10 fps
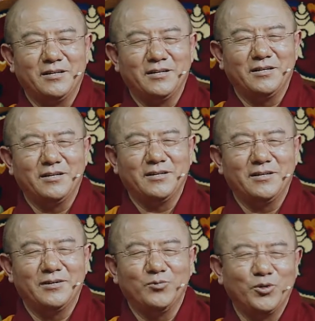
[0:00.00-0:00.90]

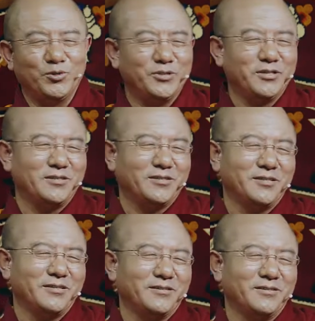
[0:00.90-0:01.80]
practice because
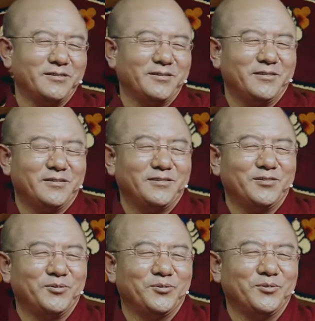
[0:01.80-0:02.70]
this is
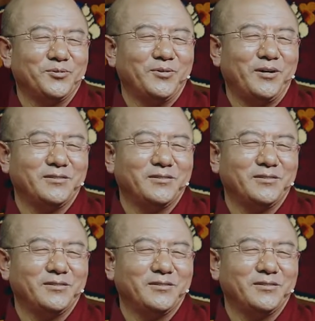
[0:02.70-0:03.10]
good for